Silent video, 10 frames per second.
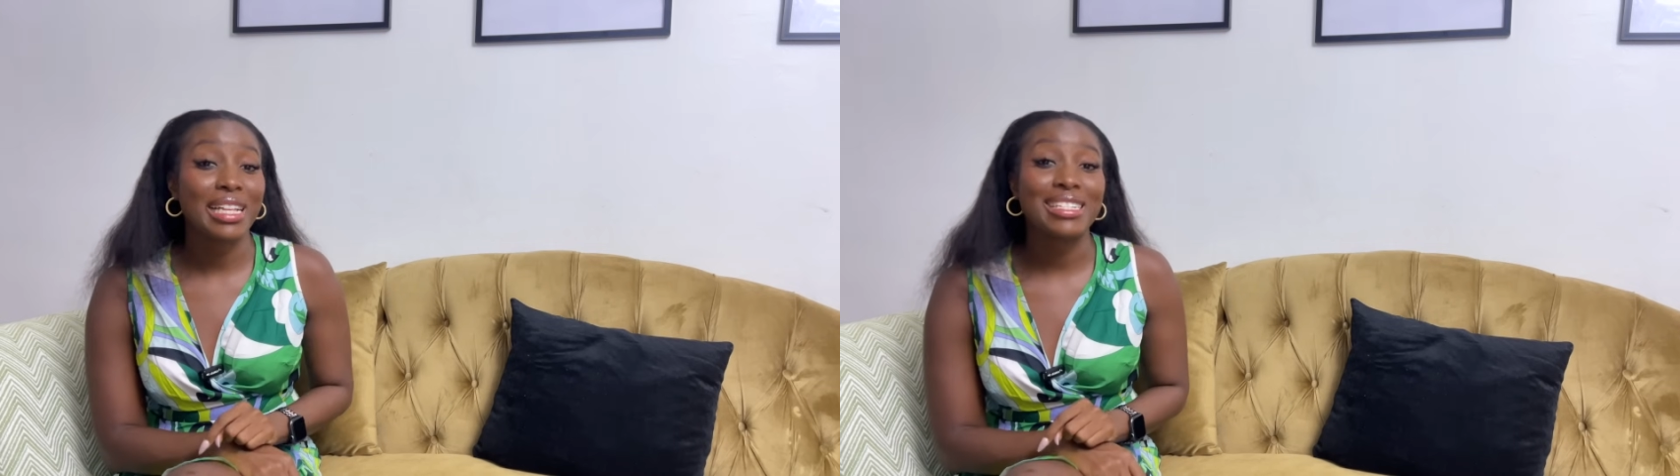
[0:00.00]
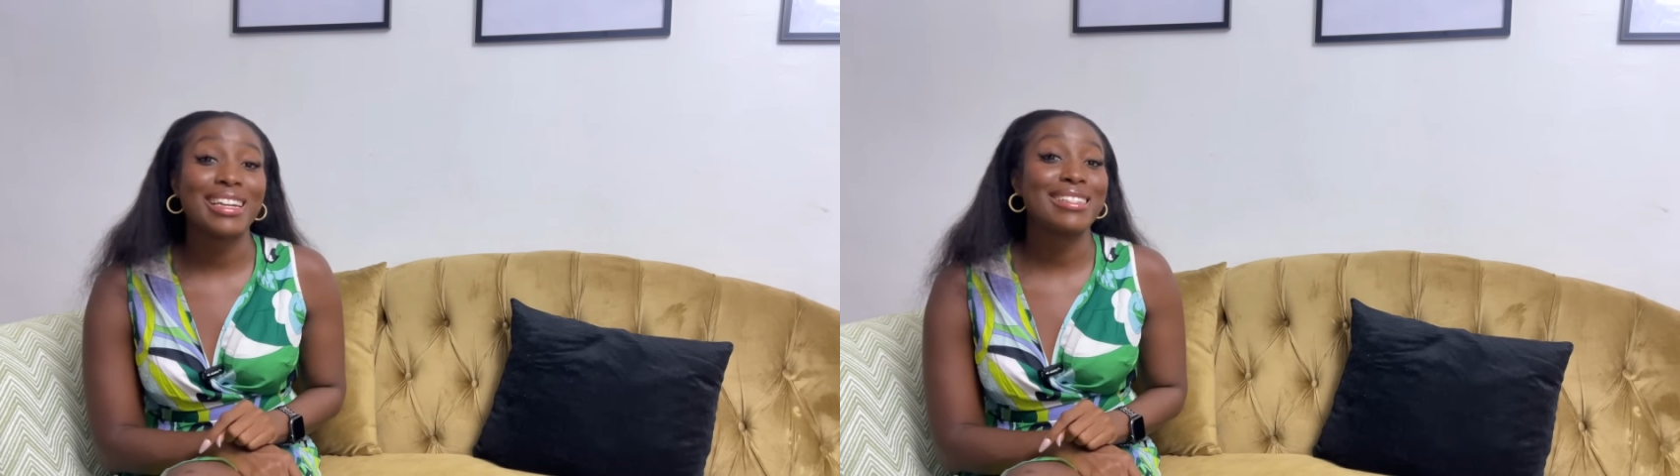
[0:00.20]

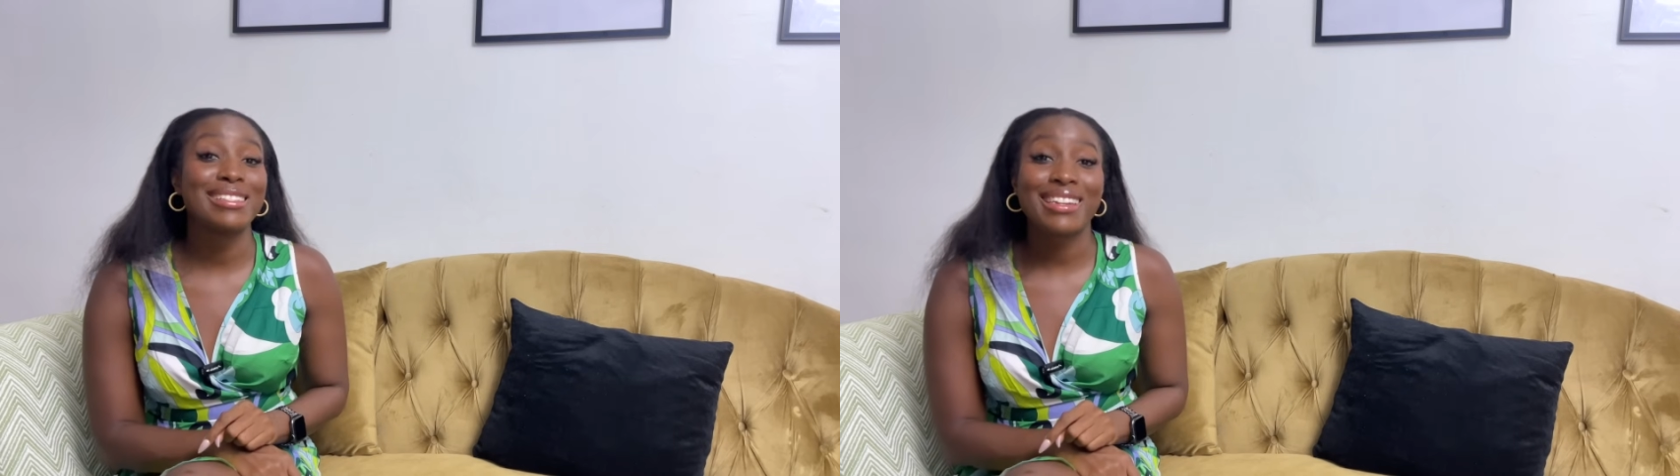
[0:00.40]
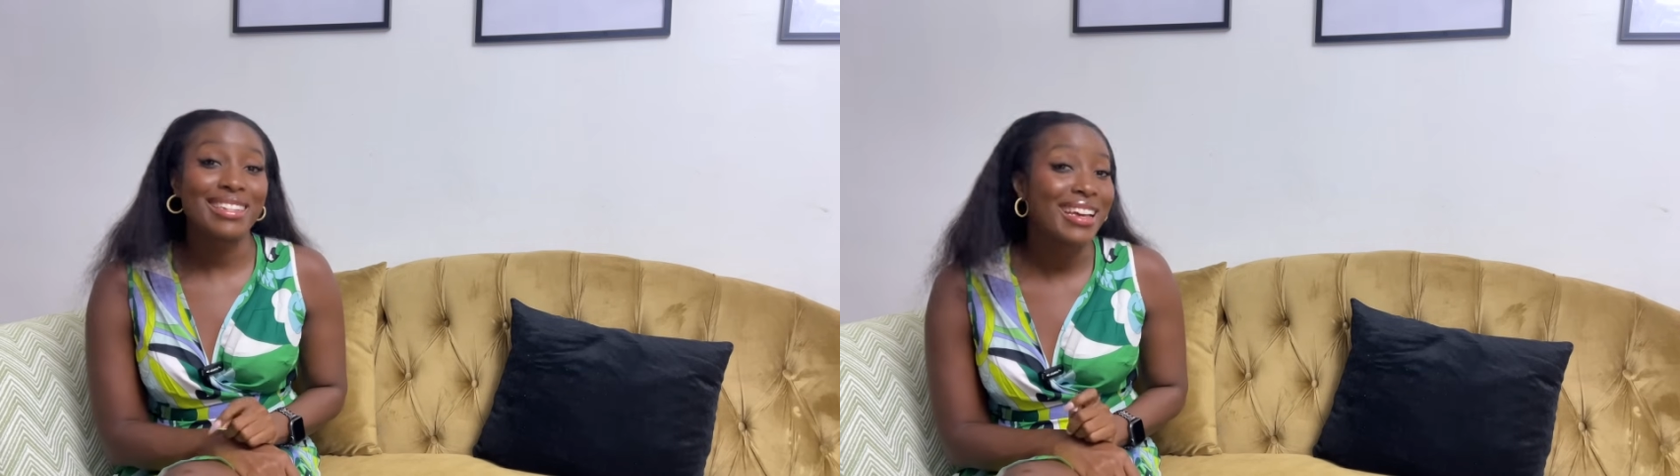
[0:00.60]
as I
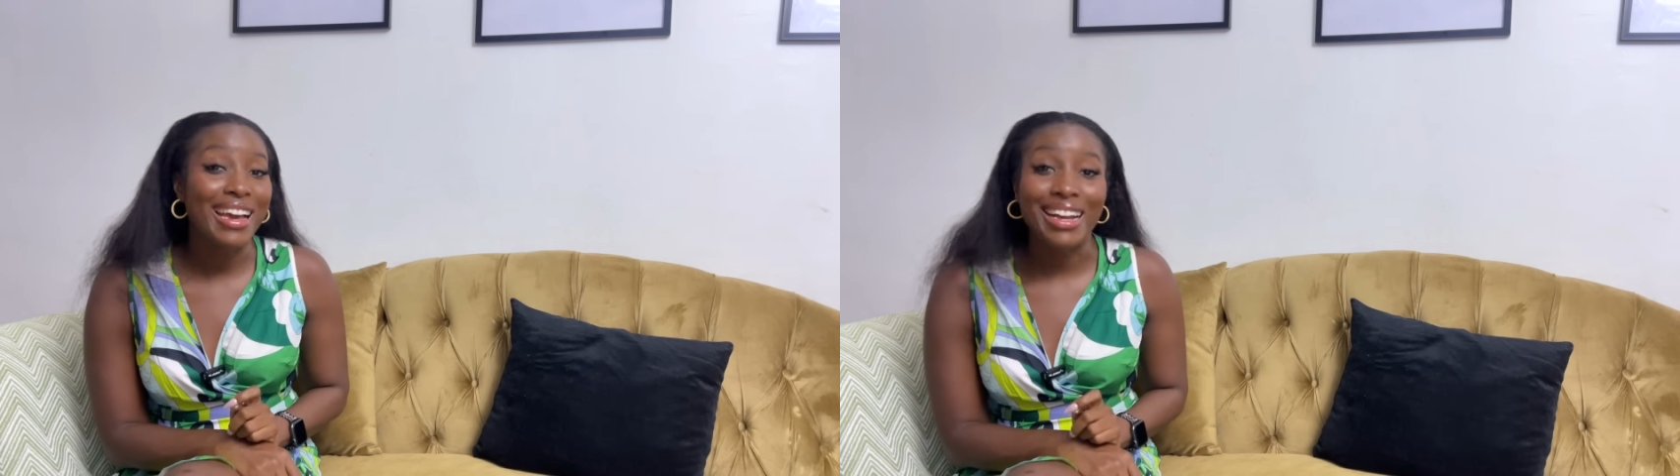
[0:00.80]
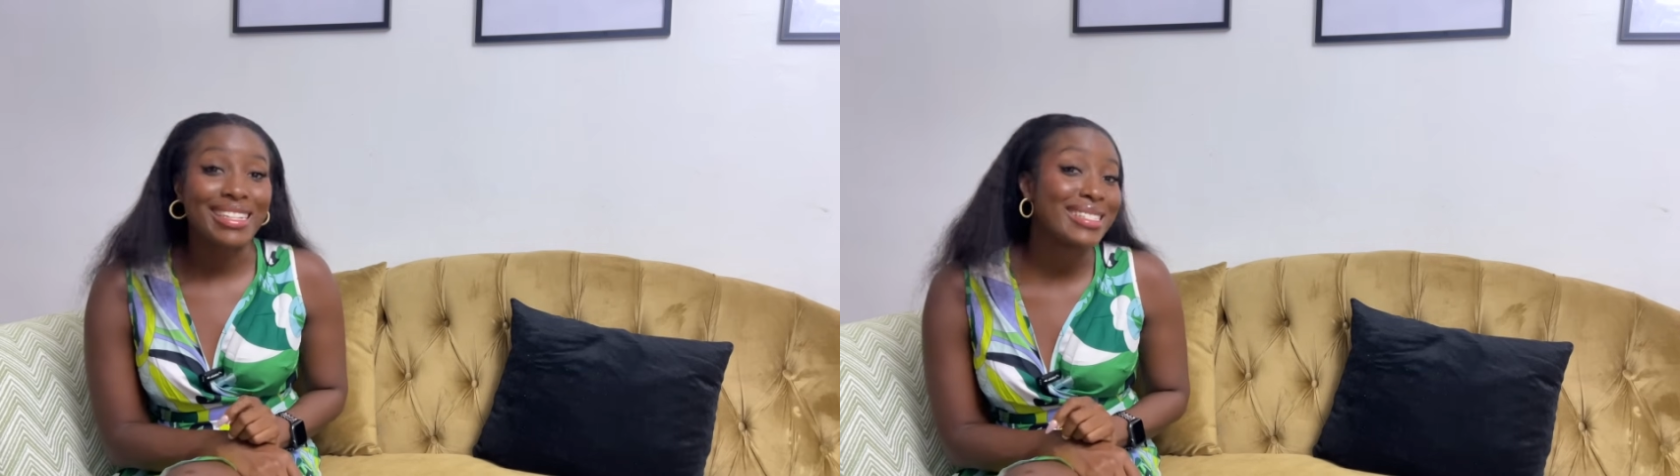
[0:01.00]
day
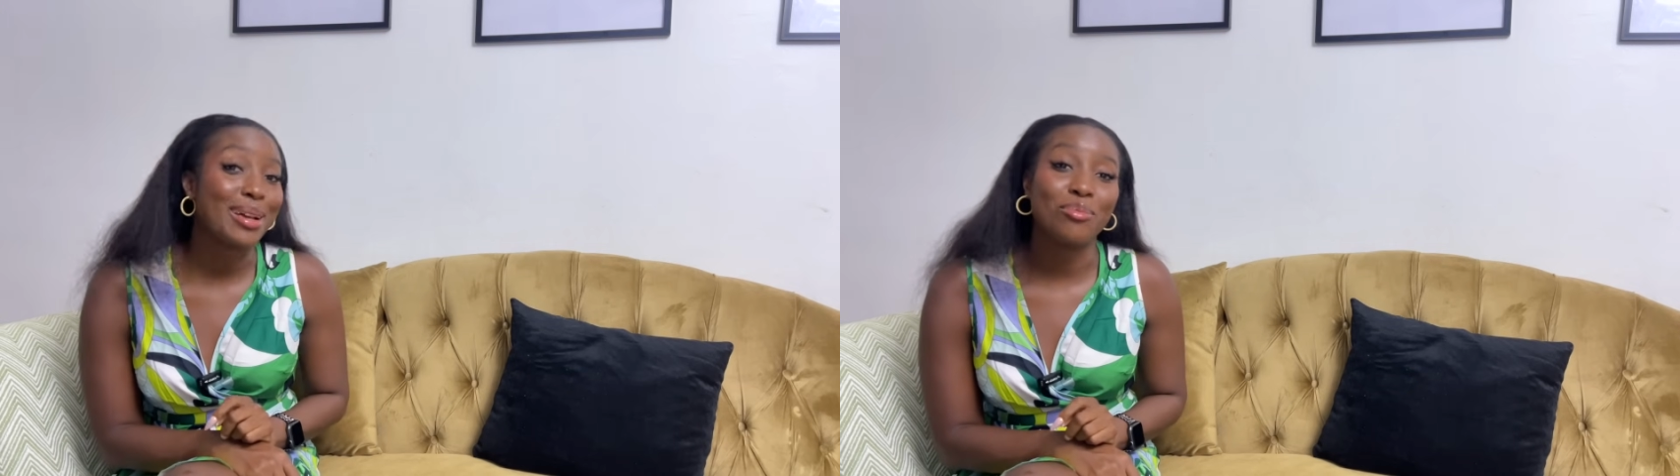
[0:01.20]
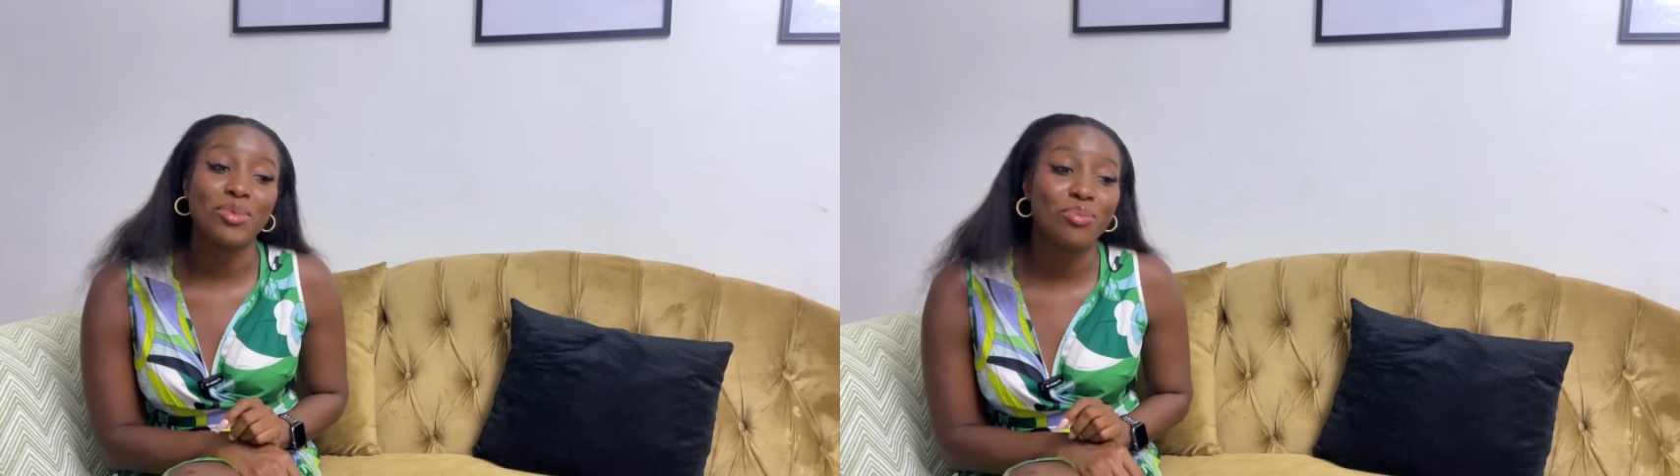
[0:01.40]
here, I
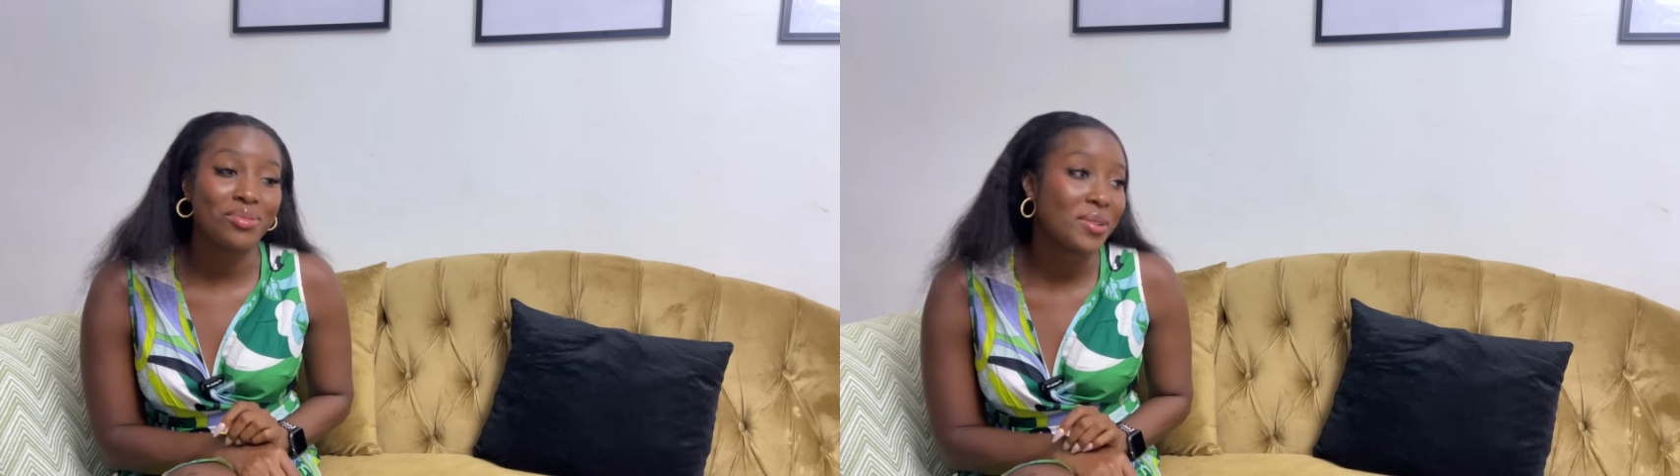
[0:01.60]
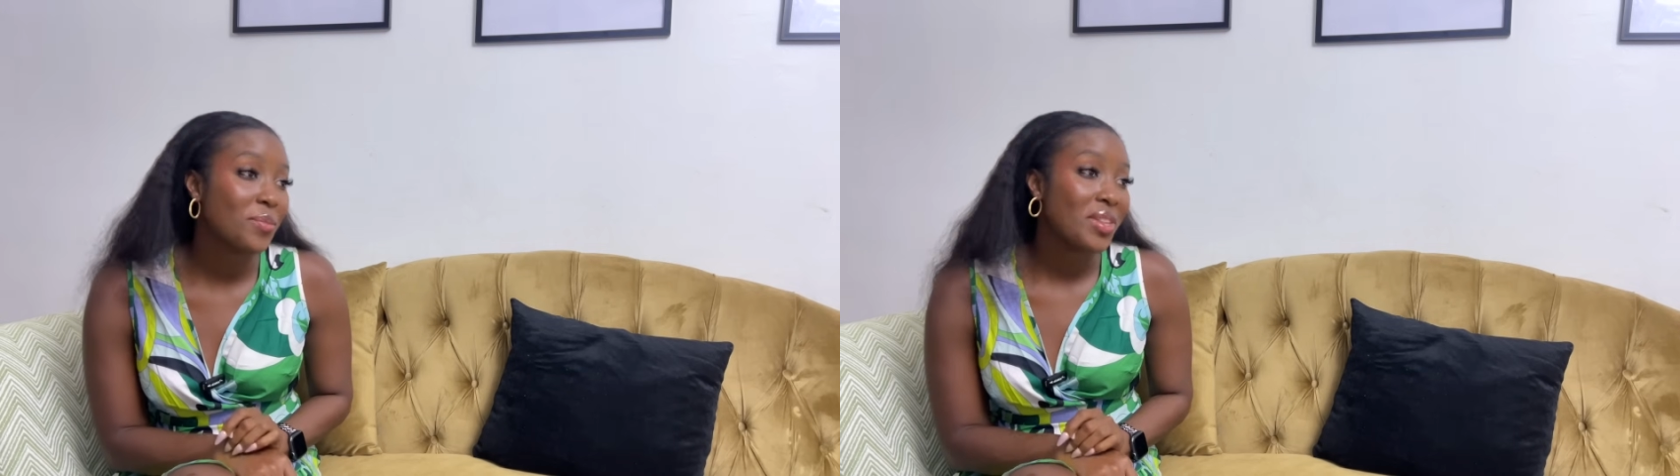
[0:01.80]
sabi pray.